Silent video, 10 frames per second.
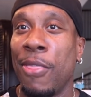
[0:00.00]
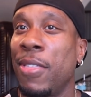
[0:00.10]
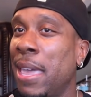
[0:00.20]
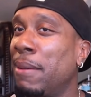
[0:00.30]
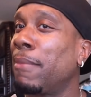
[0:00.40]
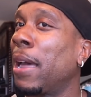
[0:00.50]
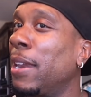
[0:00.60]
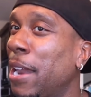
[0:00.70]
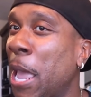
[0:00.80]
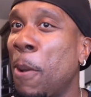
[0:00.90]
Then
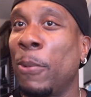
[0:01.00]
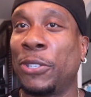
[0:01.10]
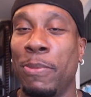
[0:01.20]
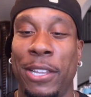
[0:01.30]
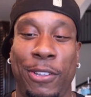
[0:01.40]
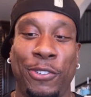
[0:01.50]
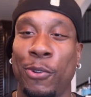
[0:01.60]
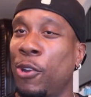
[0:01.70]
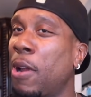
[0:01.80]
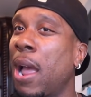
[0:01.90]
my name was mentioned.
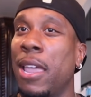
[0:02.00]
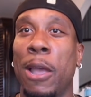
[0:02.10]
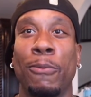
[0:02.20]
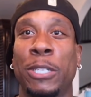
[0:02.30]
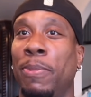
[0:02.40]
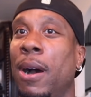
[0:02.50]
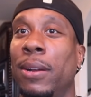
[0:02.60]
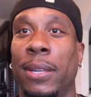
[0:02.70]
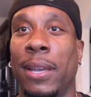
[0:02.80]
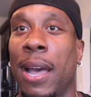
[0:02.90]
So here I am
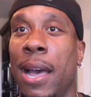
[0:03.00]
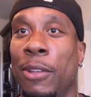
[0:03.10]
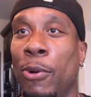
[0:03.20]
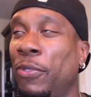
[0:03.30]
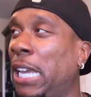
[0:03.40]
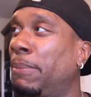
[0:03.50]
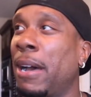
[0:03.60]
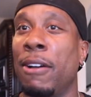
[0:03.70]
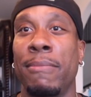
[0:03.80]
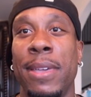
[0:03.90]
responding, guys. One thing
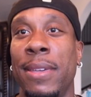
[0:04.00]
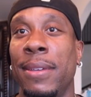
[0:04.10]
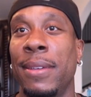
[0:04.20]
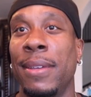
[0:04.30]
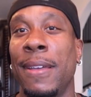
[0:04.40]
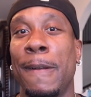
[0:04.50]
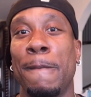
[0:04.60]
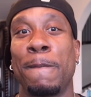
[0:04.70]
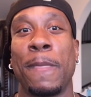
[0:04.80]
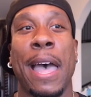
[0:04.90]
about me,
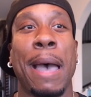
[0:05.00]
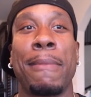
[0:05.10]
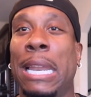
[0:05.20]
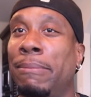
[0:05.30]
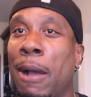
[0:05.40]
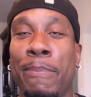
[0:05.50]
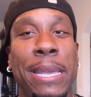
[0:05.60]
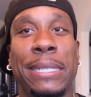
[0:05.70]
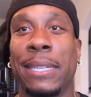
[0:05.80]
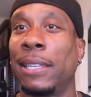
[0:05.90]
I'm all about
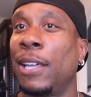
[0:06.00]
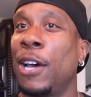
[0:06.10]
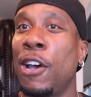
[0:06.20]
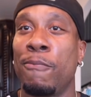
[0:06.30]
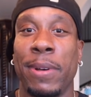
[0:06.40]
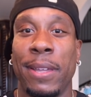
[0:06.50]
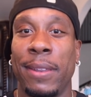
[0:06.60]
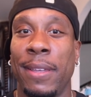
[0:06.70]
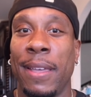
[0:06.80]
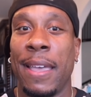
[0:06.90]
peace and love,
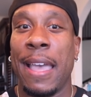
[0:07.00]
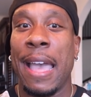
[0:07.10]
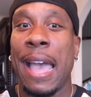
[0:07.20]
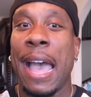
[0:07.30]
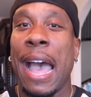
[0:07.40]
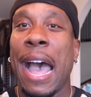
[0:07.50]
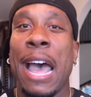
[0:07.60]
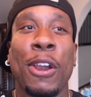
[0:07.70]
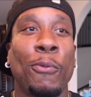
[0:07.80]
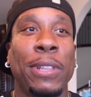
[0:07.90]
but
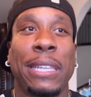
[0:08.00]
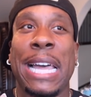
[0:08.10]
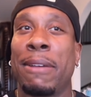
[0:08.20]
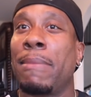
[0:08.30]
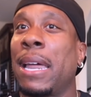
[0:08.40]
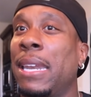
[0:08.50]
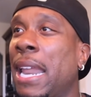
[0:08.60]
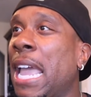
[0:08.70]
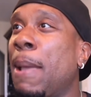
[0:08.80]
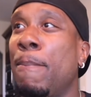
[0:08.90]
I don't really like my
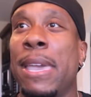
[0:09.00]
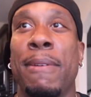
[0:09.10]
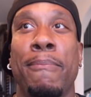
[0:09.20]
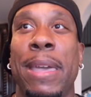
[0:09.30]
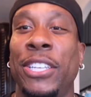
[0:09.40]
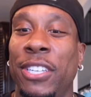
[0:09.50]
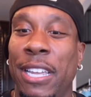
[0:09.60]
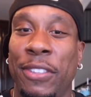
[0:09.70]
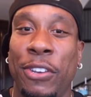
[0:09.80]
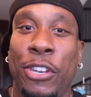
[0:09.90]
name being
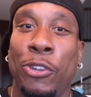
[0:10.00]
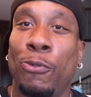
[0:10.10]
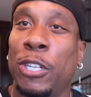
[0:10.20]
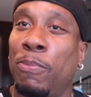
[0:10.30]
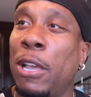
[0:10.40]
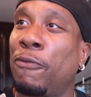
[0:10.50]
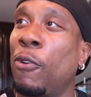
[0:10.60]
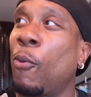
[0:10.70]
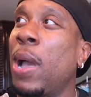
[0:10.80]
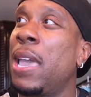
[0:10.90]
mentioned in a
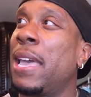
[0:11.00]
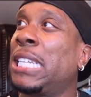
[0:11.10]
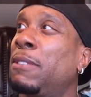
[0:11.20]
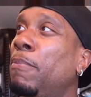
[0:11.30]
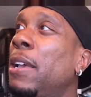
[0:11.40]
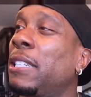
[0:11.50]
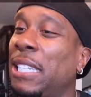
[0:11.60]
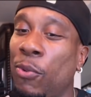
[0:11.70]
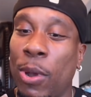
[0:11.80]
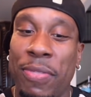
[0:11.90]
disrespectful way,
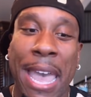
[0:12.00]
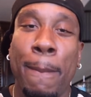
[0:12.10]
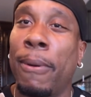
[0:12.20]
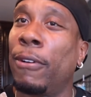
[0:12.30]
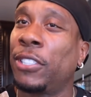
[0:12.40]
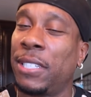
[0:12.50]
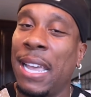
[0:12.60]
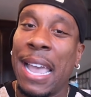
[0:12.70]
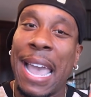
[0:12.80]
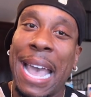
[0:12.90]
especially when that
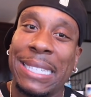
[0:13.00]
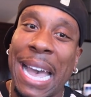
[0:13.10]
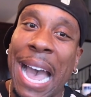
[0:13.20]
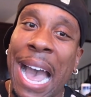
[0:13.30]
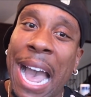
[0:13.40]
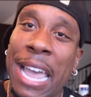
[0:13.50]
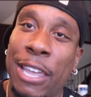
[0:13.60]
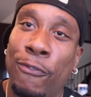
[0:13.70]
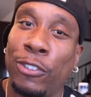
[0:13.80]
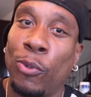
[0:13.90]
person has
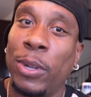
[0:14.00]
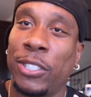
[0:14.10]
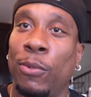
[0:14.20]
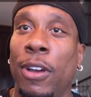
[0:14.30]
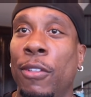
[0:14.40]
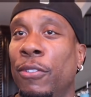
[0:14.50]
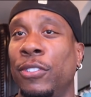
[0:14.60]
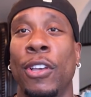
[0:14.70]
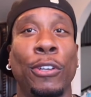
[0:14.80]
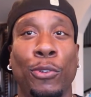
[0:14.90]
high influence on
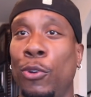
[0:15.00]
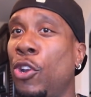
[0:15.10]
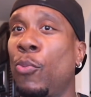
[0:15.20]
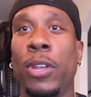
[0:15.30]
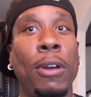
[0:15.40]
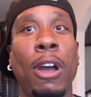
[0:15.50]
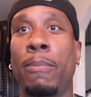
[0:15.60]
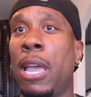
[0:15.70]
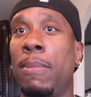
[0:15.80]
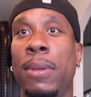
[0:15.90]
others. So here we
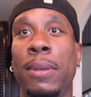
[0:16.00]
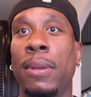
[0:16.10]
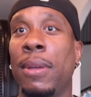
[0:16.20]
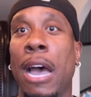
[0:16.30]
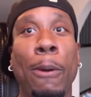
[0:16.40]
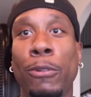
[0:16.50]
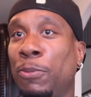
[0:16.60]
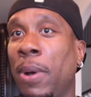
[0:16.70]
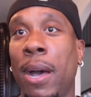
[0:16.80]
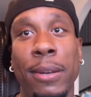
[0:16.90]
are, baby. I'm
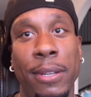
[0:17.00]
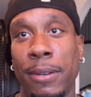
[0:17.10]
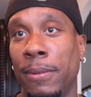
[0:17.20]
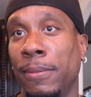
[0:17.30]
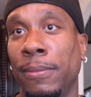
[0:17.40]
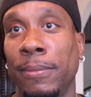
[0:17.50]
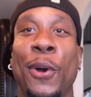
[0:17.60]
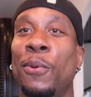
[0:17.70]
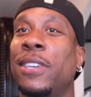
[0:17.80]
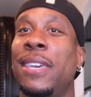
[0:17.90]
responding.
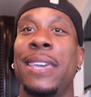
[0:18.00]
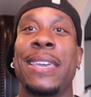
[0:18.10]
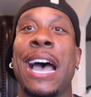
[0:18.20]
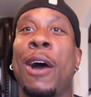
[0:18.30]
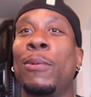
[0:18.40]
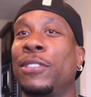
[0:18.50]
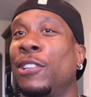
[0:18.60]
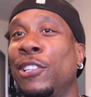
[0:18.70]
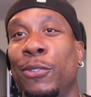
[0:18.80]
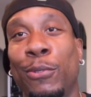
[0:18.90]
Low key, I was
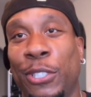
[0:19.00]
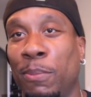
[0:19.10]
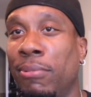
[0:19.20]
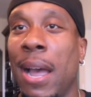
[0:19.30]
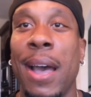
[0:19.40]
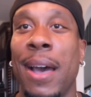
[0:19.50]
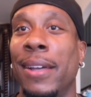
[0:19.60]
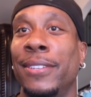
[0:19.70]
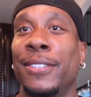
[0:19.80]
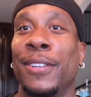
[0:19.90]
a little
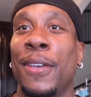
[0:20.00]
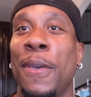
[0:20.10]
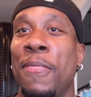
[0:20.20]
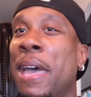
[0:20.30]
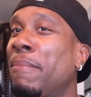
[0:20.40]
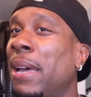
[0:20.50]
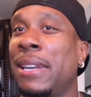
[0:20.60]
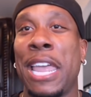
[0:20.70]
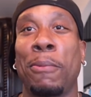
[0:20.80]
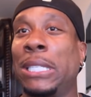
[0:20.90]
surprised that
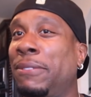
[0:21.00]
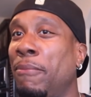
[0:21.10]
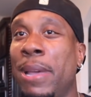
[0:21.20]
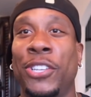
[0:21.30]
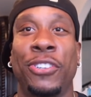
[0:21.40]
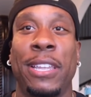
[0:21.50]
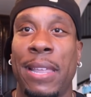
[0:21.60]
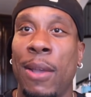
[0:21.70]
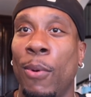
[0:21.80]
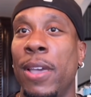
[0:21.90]
my name was even mentioned
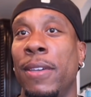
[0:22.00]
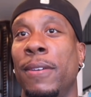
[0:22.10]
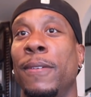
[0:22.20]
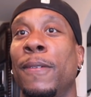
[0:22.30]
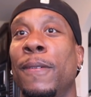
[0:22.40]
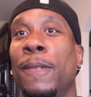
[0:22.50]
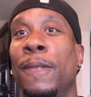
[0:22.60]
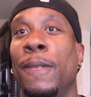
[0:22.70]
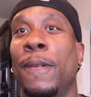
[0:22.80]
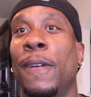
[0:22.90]
in that way.
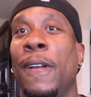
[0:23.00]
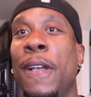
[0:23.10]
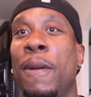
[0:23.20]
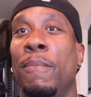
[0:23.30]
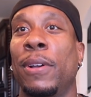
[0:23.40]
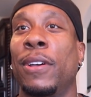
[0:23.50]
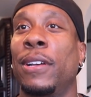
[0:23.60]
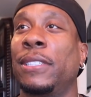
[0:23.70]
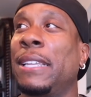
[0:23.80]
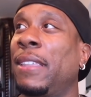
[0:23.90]

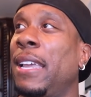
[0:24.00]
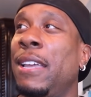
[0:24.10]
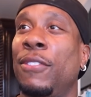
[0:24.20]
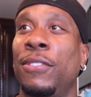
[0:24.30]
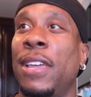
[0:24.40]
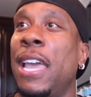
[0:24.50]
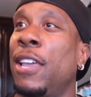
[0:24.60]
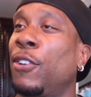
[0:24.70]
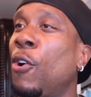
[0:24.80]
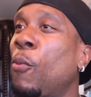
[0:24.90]
Because at the end of the
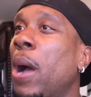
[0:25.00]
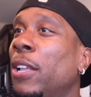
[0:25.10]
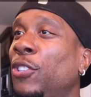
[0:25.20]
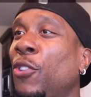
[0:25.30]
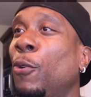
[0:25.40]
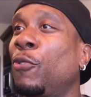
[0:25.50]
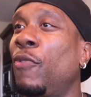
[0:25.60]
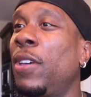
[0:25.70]
day, go watch those